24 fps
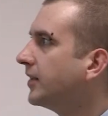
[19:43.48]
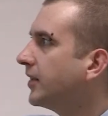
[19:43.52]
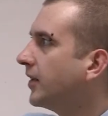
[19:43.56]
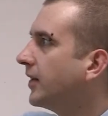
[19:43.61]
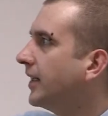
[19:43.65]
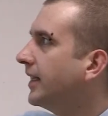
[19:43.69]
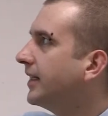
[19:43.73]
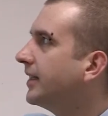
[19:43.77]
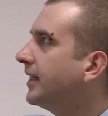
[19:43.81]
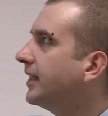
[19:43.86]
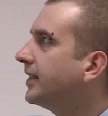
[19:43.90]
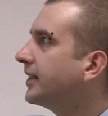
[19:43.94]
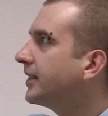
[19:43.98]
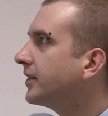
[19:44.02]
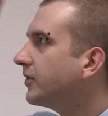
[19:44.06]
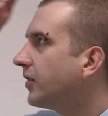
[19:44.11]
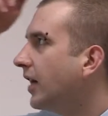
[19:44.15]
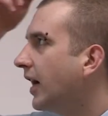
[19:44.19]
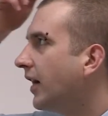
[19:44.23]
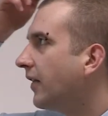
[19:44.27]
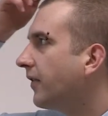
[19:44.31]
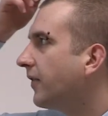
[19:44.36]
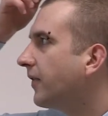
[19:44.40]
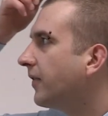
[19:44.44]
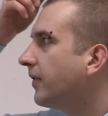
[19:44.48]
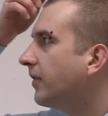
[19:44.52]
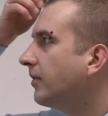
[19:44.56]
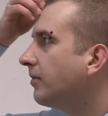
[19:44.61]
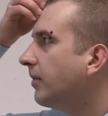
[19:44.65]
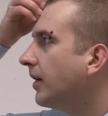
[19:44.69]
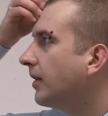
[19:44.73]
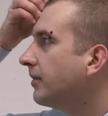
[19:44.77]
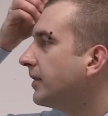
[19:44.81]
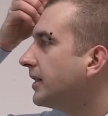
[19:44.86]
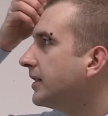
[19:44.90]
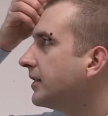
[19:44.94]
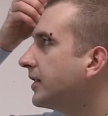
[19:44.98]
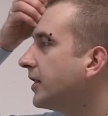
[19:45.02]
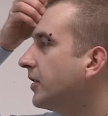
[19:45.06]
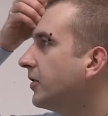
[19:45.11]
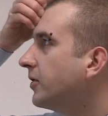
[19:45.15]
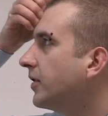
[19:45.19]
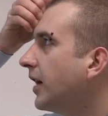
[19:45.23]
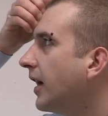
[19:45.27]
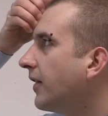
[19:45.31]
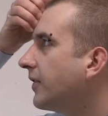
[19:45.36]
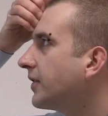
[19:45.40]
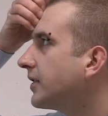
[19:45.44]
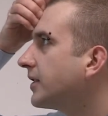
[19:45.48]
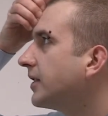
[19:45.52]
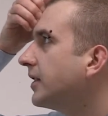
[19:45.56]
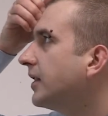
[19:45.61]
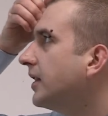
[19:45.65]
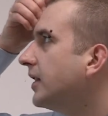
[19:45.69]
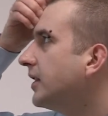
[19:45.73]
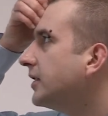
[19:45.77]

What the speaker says: this graph, well, these two graphs